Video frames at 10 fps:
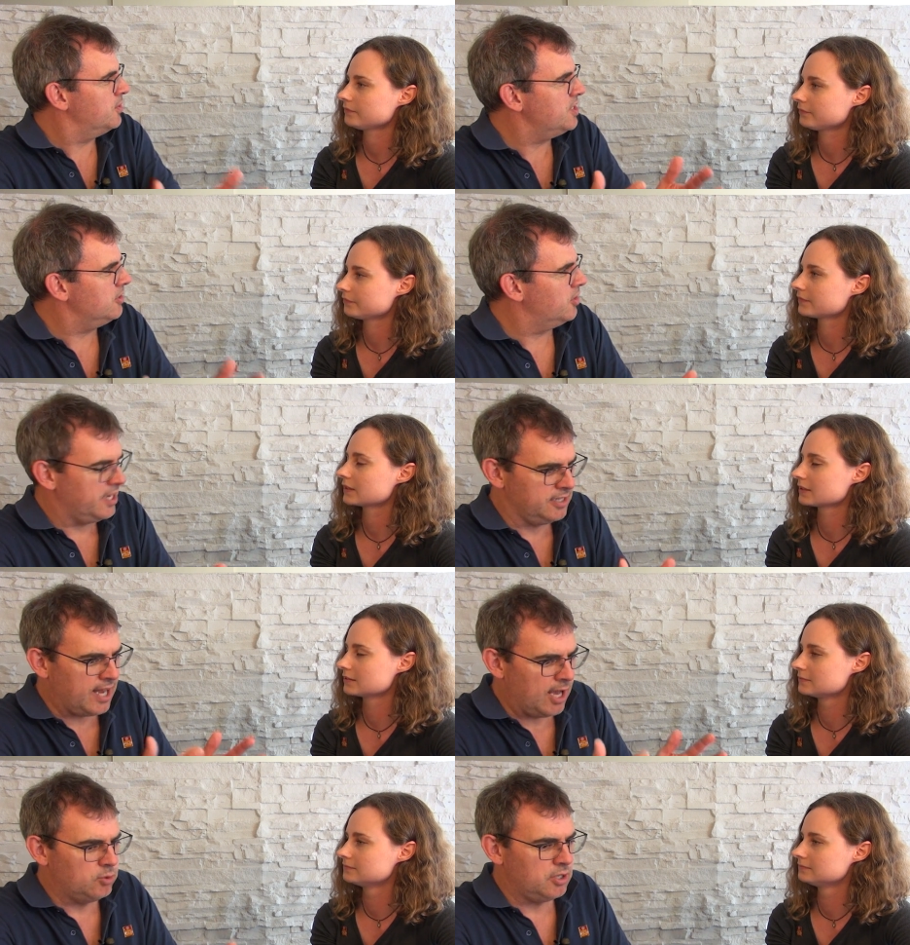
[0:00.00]
Speaker 1: particular island.
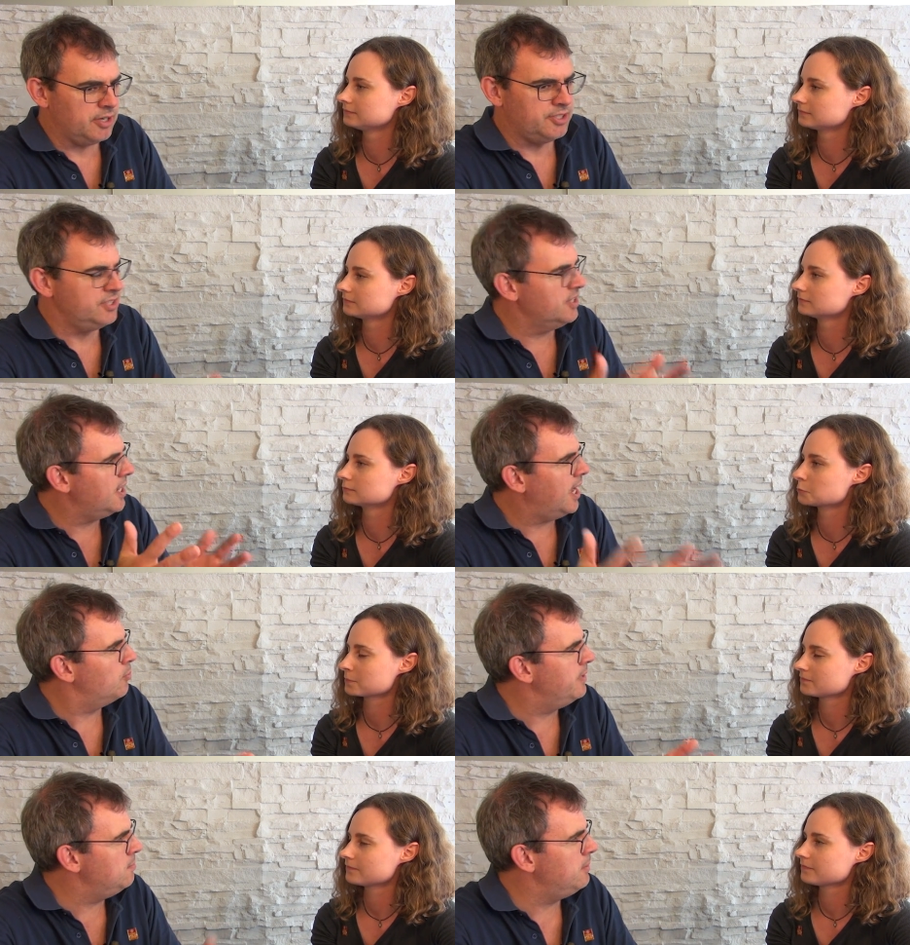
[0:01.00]
How large is it? How
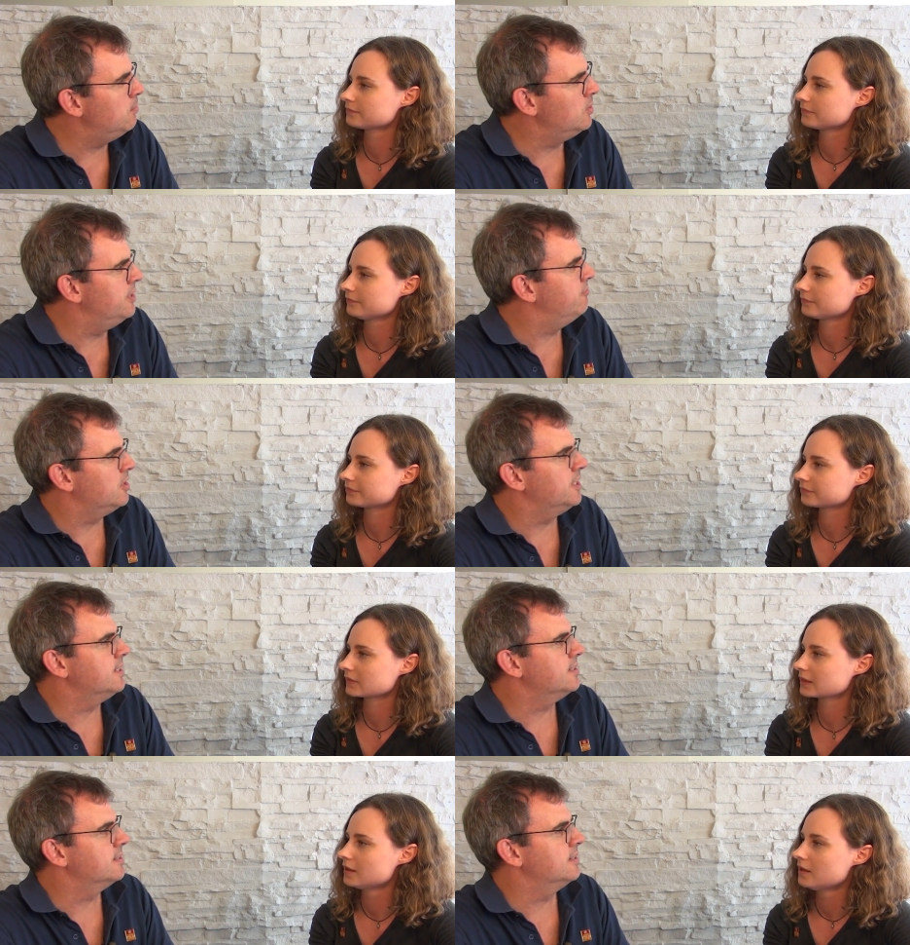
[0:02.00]
many people live on
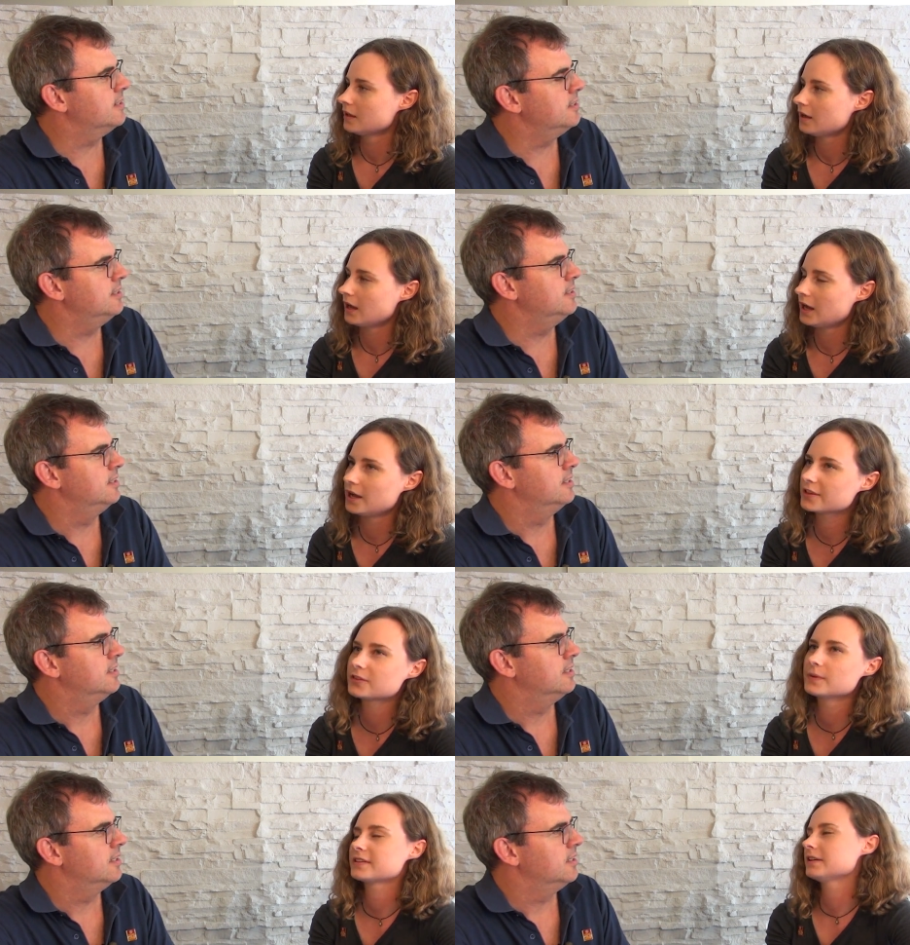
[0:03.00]
it?
Speaker 2: Uh,
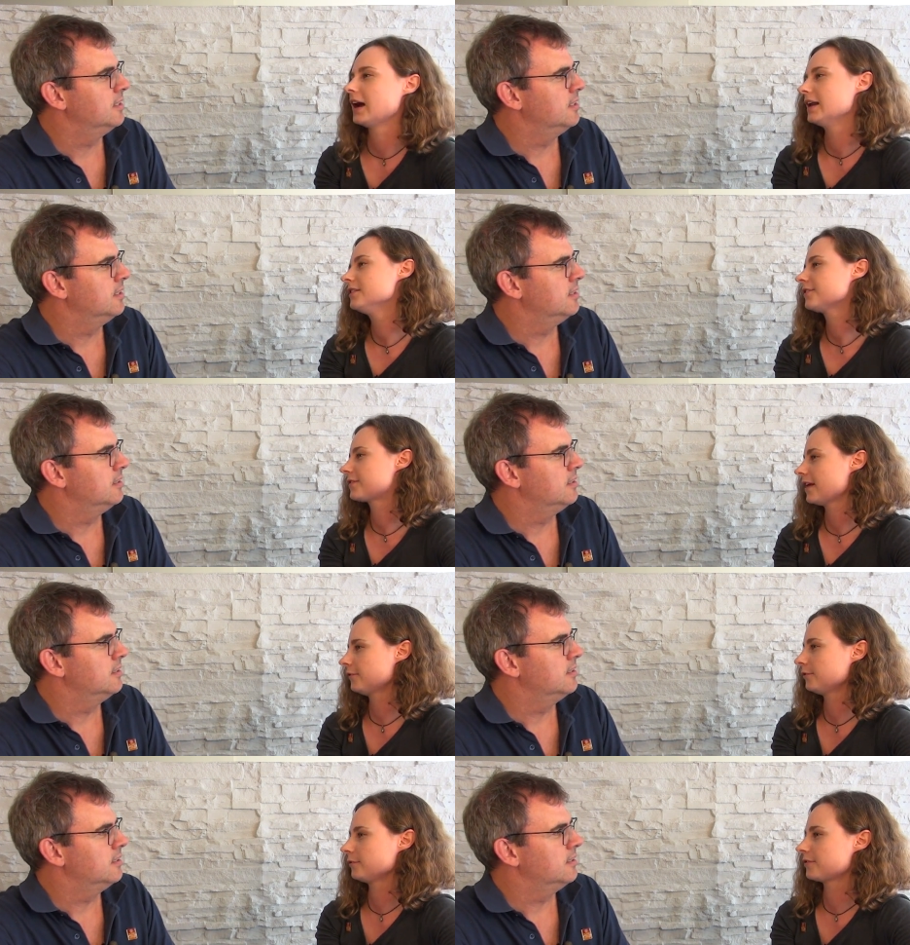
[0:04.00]
so it's an island of
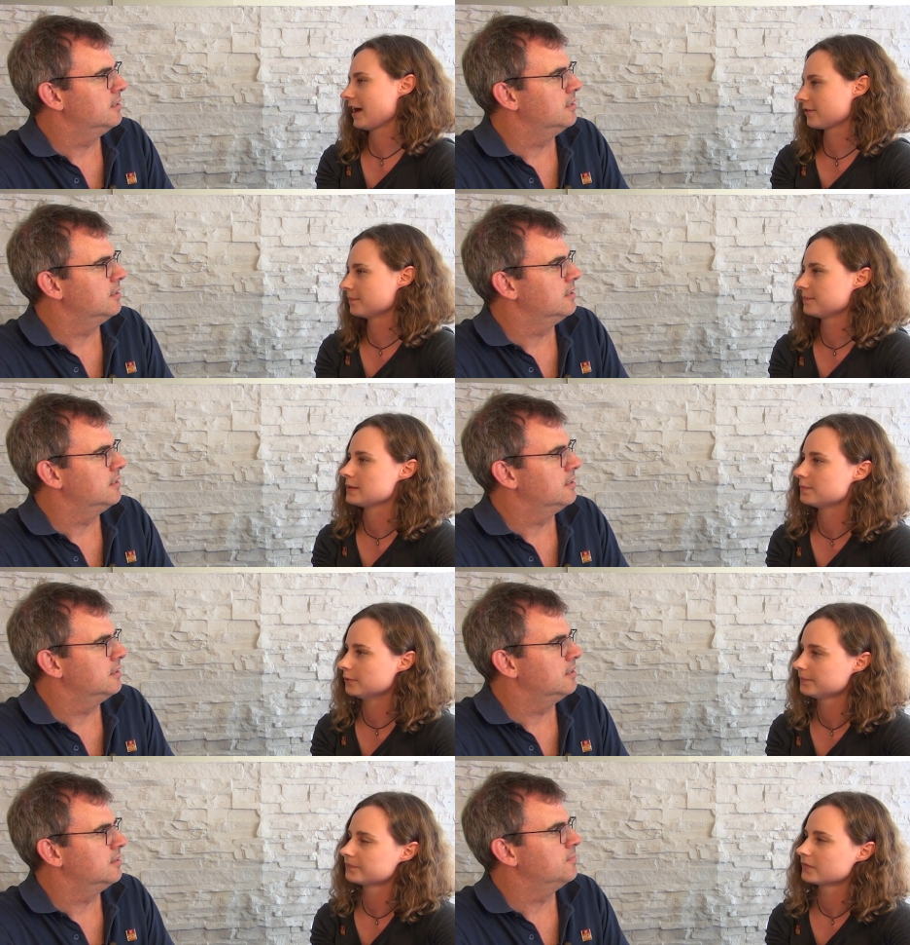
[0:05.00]
several thousand
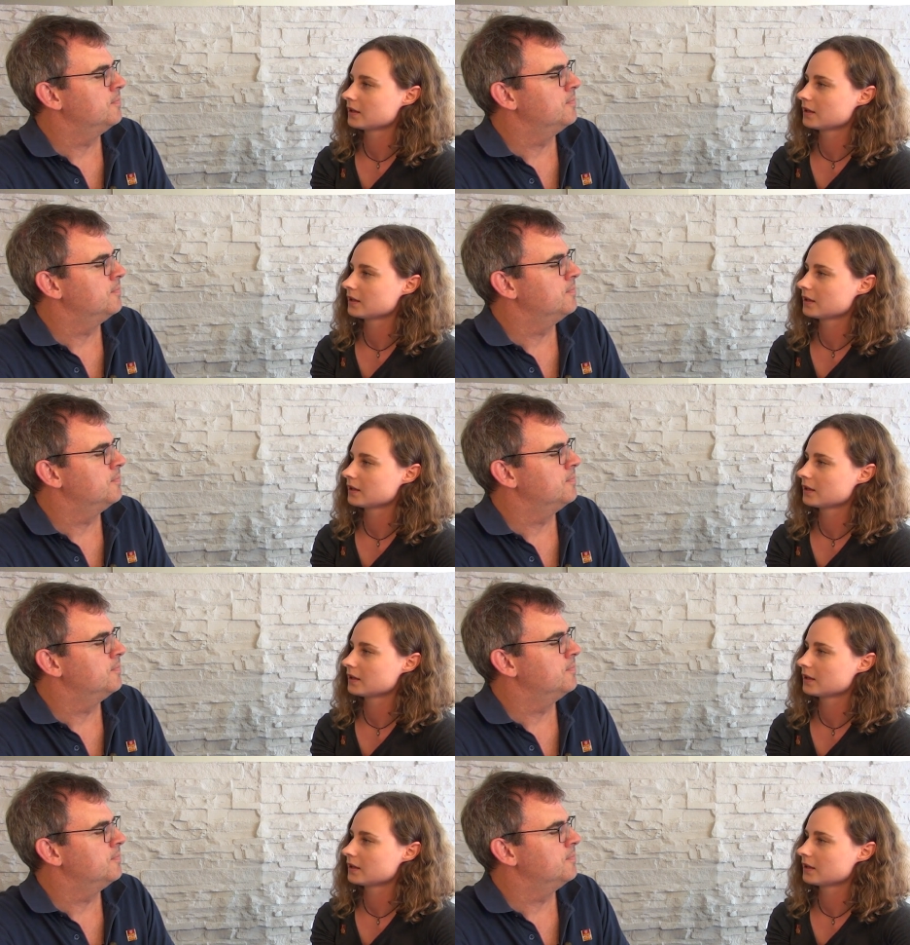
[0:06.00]
people,